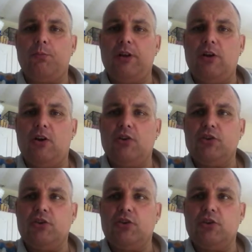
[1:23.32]

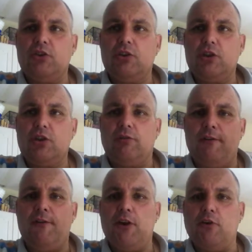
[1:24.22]
because the
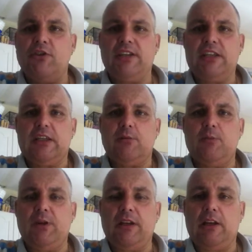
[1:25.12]
referral system
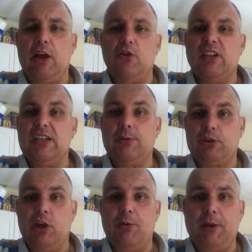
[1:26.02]
had been closed because there were
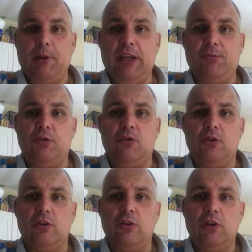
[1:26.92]
so many
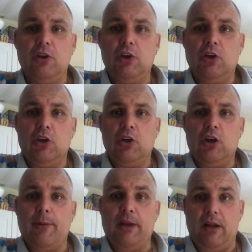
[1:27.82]
people.
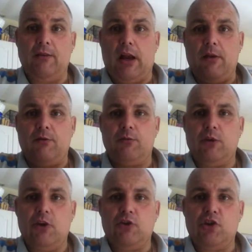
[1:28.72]
I mean, I'm from
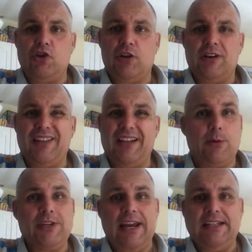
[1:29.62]
Gloucestershire, and I think there
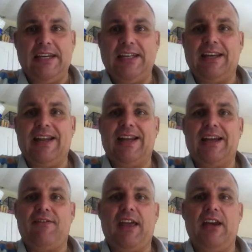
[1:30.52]
was
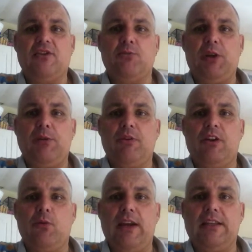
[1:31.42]
18,500 people
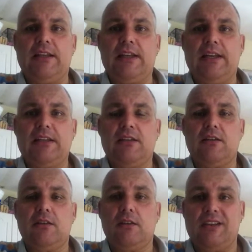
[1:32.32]
on the waiting list.
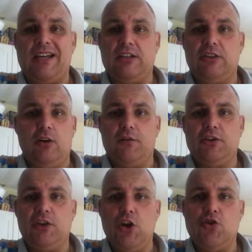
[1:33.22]
That's not for
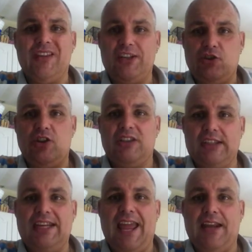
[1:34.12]
surgery, that's just
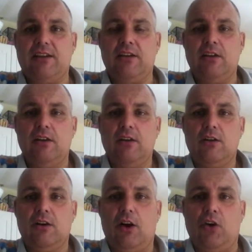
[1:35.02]
to get
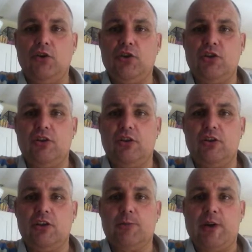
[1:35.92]
onto
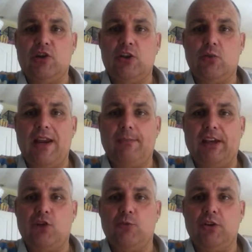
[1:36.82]
the specialist weight
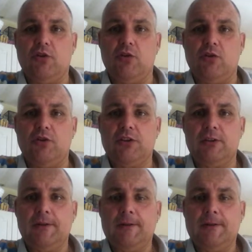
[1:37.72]
management course.